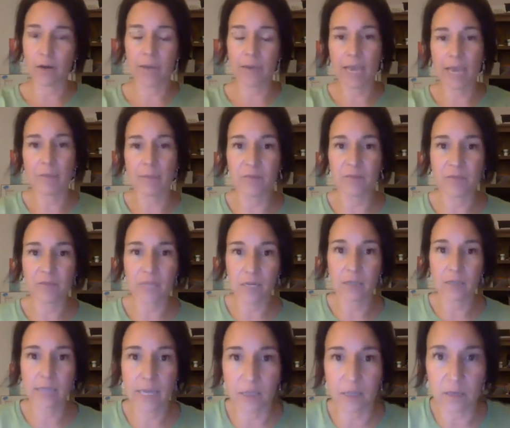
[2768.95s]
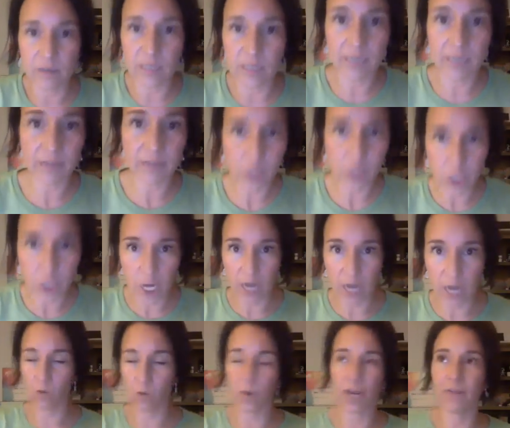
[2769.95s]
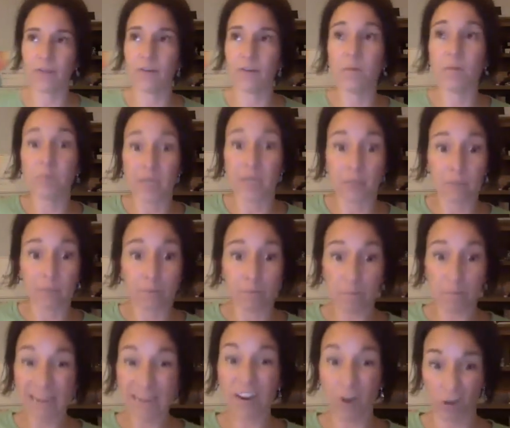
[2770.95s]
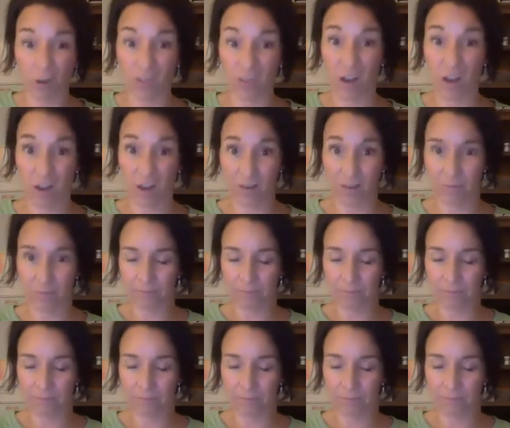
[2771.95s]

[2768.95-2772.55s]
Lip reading: I can't believe Sarah Taylor didn't get the check or whatever, but mean girl talk.